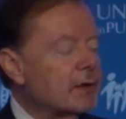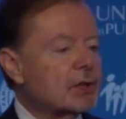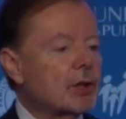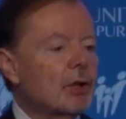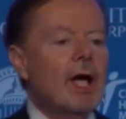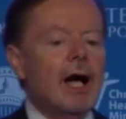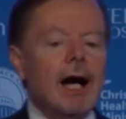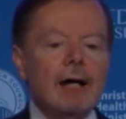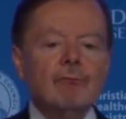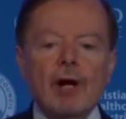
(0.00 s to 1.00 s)
So
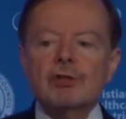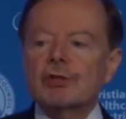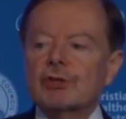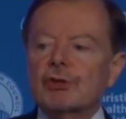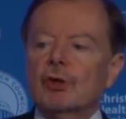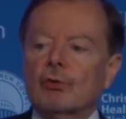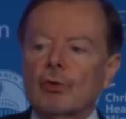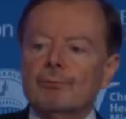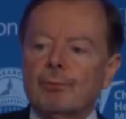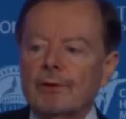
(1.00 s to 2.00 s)
I registered a
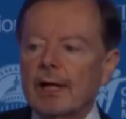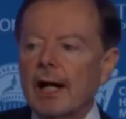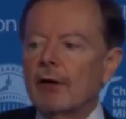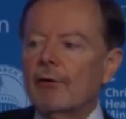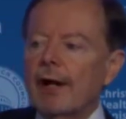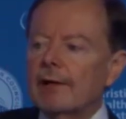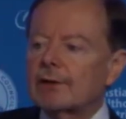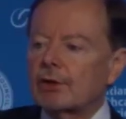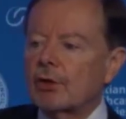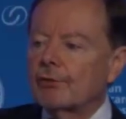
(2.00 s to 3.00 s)
group with the
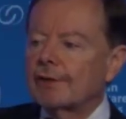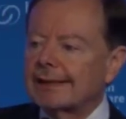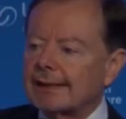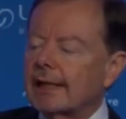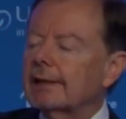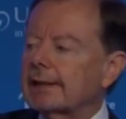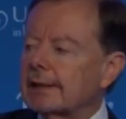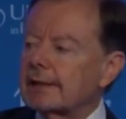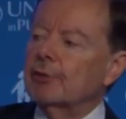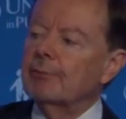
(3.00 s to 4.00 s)
IRS called the
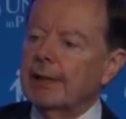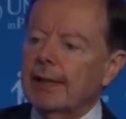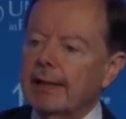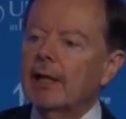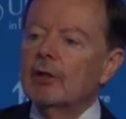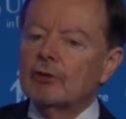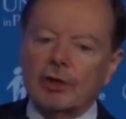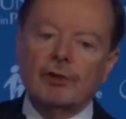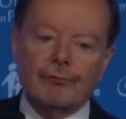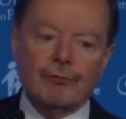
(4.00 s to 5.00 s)
Citizens Committee to
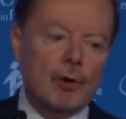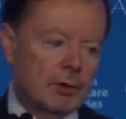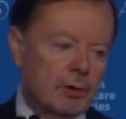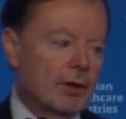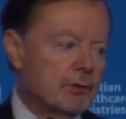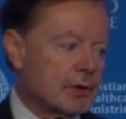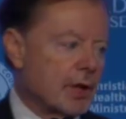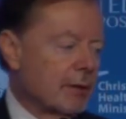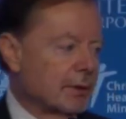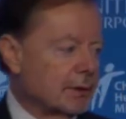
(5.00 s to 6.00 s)
confirm Clarence
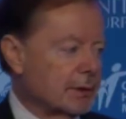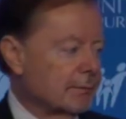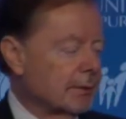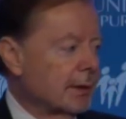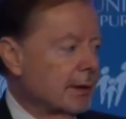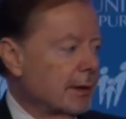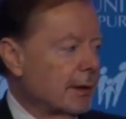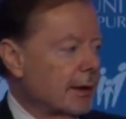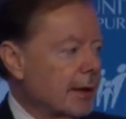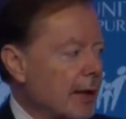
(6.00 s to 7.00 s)
Thomas.
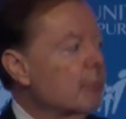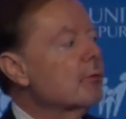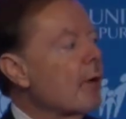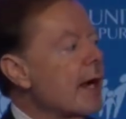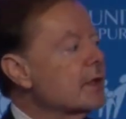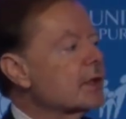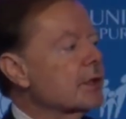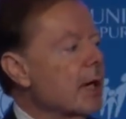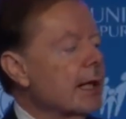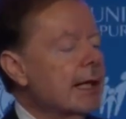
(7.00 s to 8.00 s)
And we raised
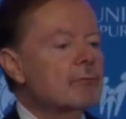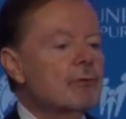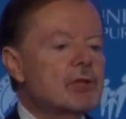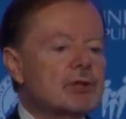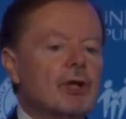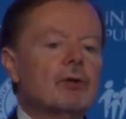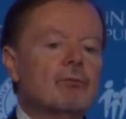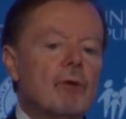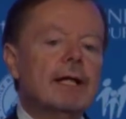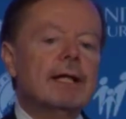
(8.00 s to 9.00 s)
some money and we started
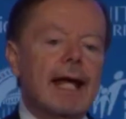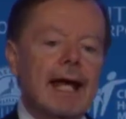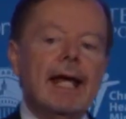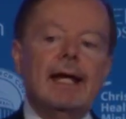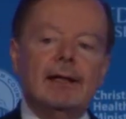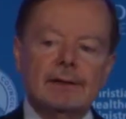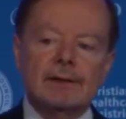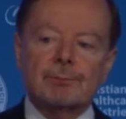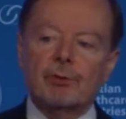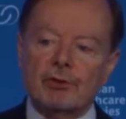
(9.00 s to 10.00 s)
running
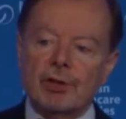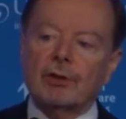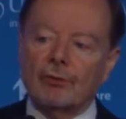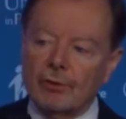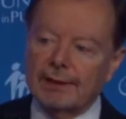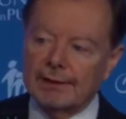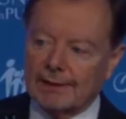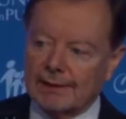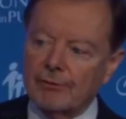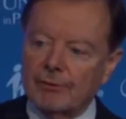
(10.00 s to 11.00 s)
ads, particularly in
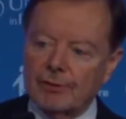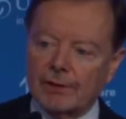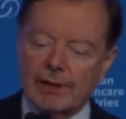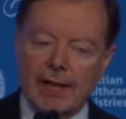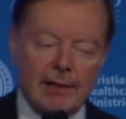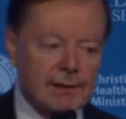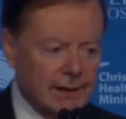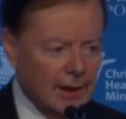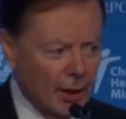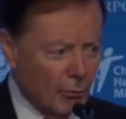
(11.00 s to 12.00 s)
southern
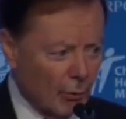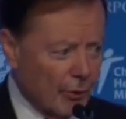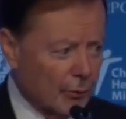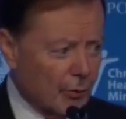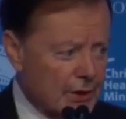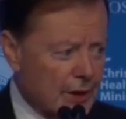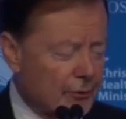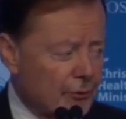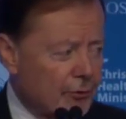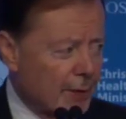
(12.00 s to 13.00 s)
states where there were
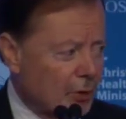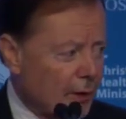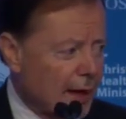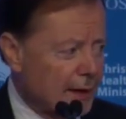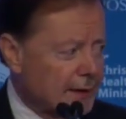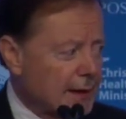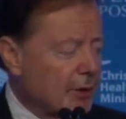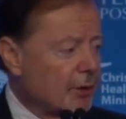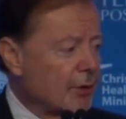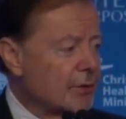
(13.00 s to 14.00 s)
Southern Democrat
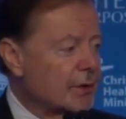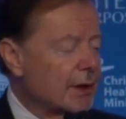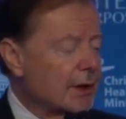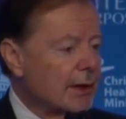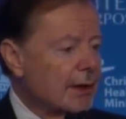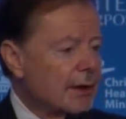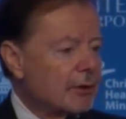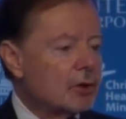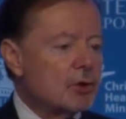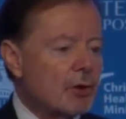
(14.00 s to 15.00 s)
senators,
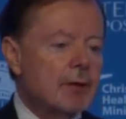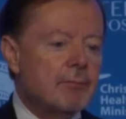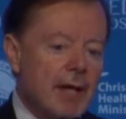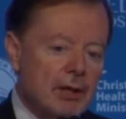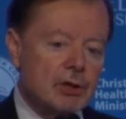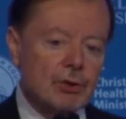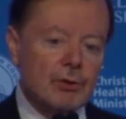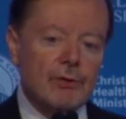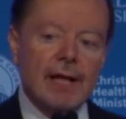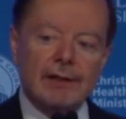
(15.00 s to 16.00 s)
to try to make
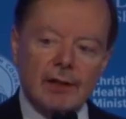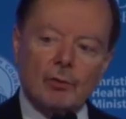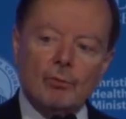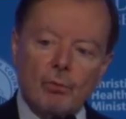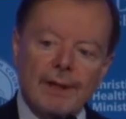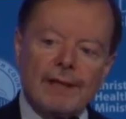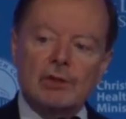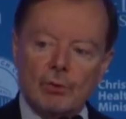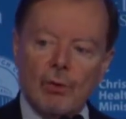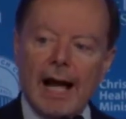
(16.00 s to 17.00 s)
sure they didn't
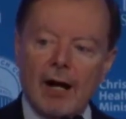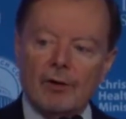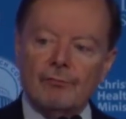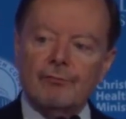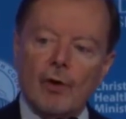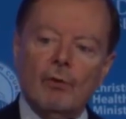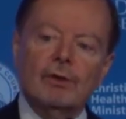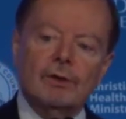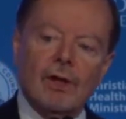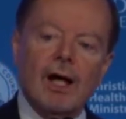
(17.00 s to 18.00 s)
weasel out and fall
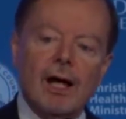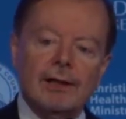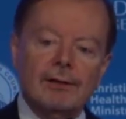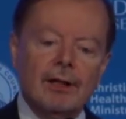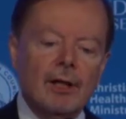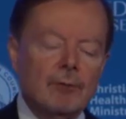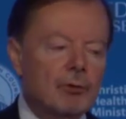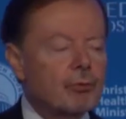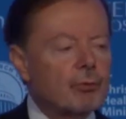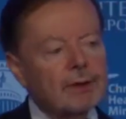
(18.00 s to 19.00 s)
in line
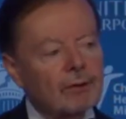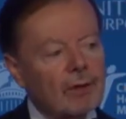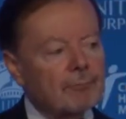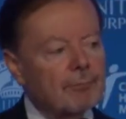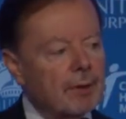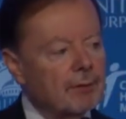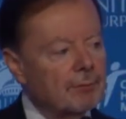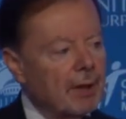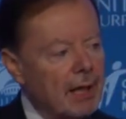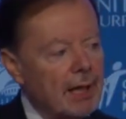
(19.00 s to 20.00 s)
behind
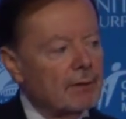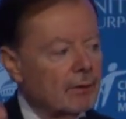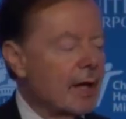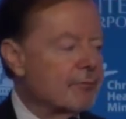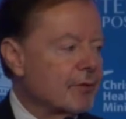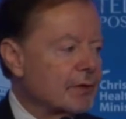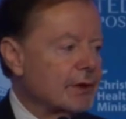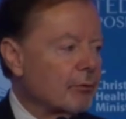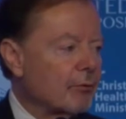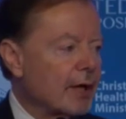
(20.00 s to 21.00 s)
the leftists
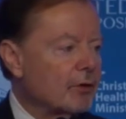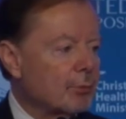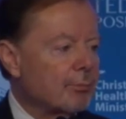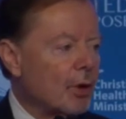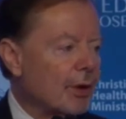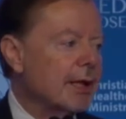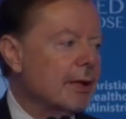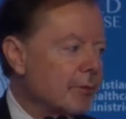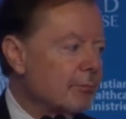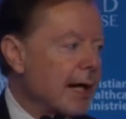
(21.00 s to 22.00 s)
that ran their party
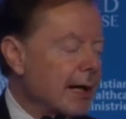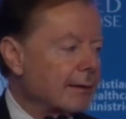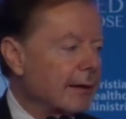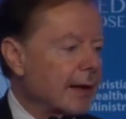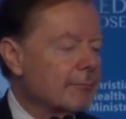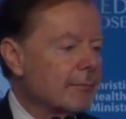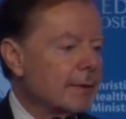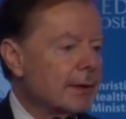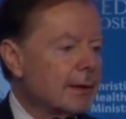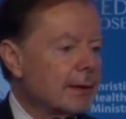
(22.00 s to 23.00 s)
even back then.
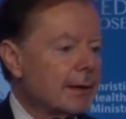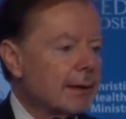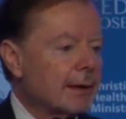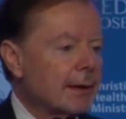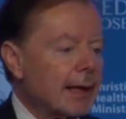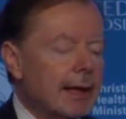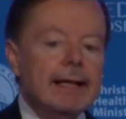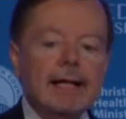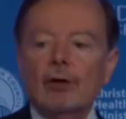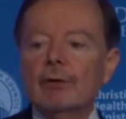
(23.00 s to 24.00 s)
And the
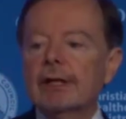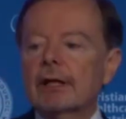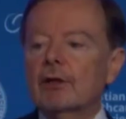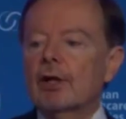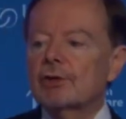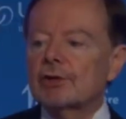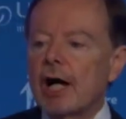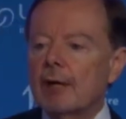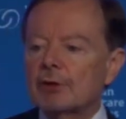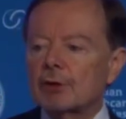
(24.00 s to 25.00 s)
hearing that Clarence
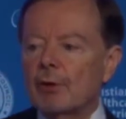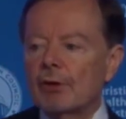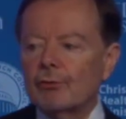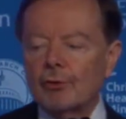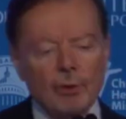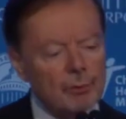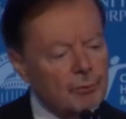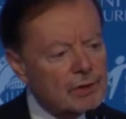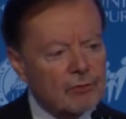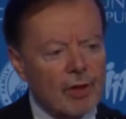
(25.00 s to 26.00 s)
Thomas went through, it
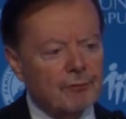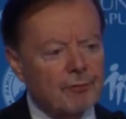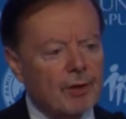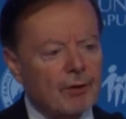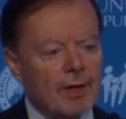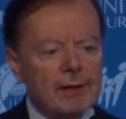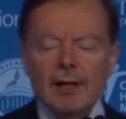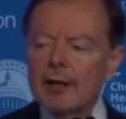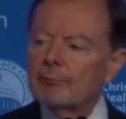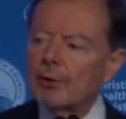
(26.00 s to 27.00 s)
was a tough hearing,
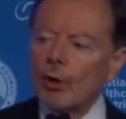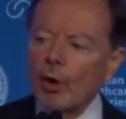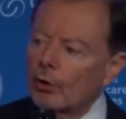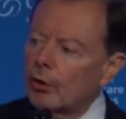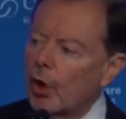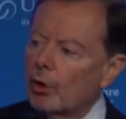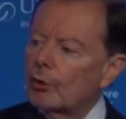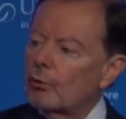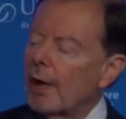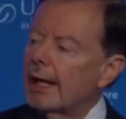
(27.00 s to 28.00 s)
but all along
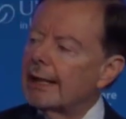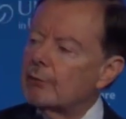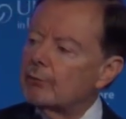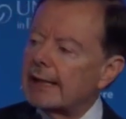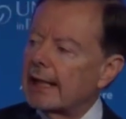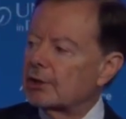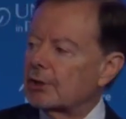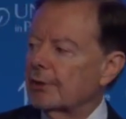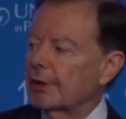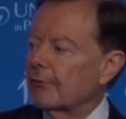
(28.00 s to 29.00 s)
the way, he was
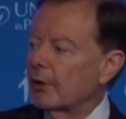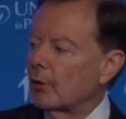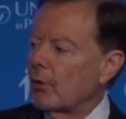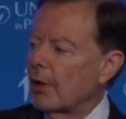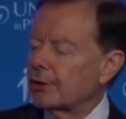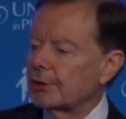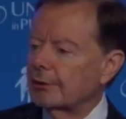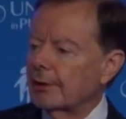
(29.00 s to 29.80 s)
answering every question.